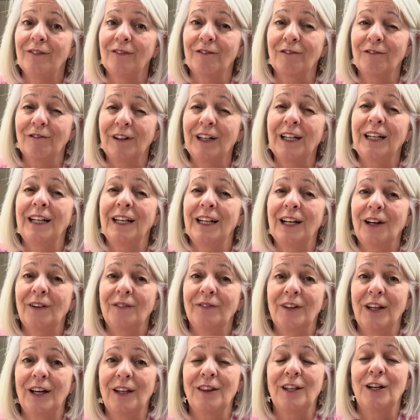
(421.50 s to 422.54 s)
really loved
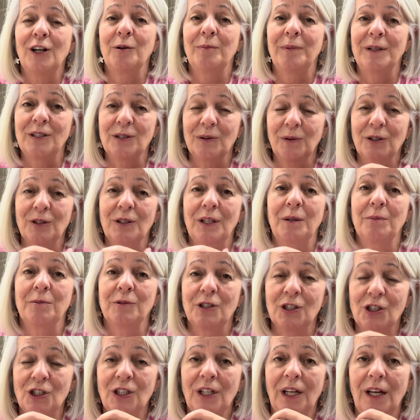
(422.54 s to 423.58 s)
that therapy, so I was able
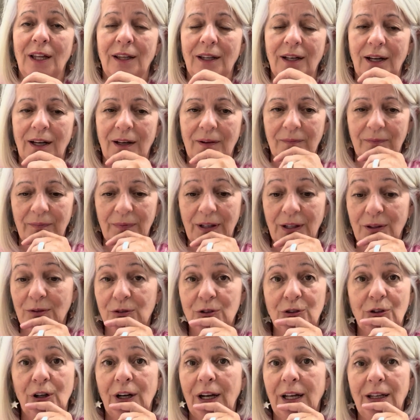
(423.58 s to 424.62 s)
to share that. It was
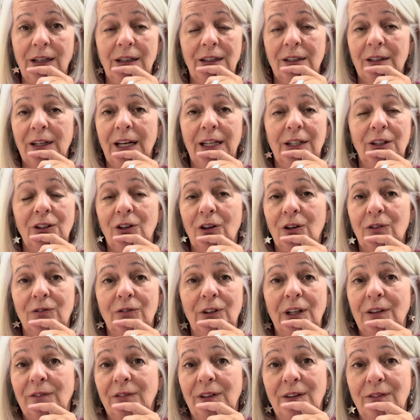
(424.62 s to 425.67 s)
great. I had a lot of
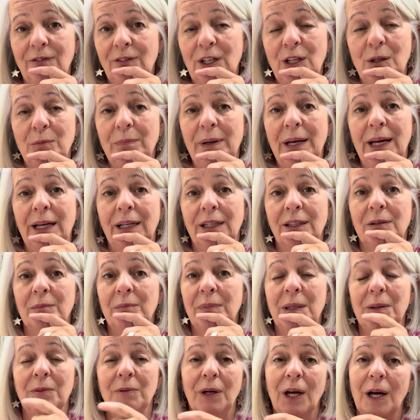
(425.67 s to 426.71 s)
lovely feedback, and
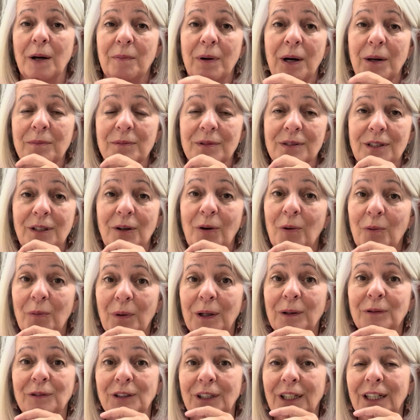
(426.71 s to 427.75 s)
people come up and said,
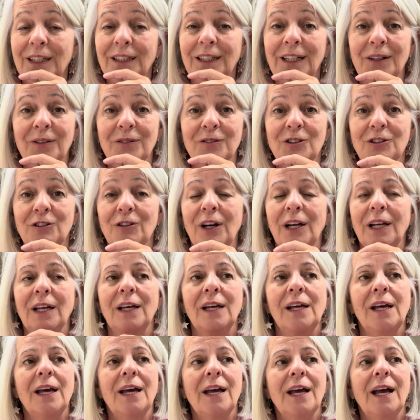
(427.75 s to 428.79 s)
well done, that was great.
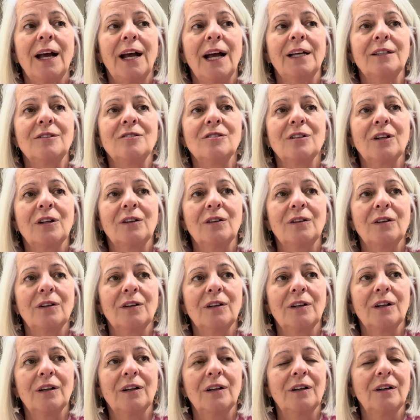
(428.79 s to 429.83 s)
And so,
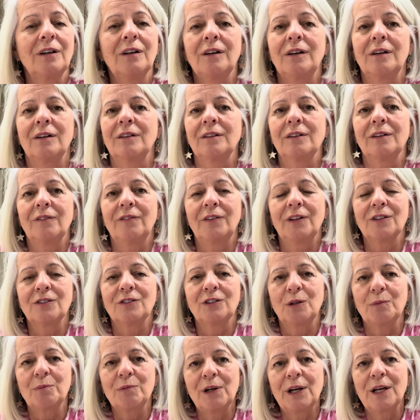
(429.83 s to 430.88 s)
I felt
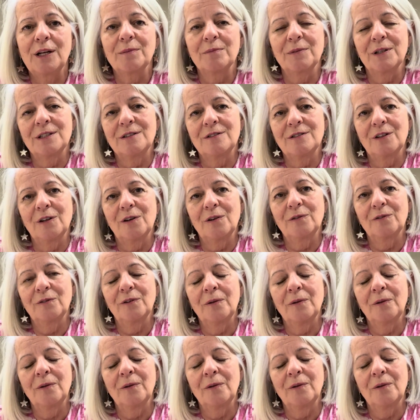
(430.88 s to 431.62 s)
so proud of myself.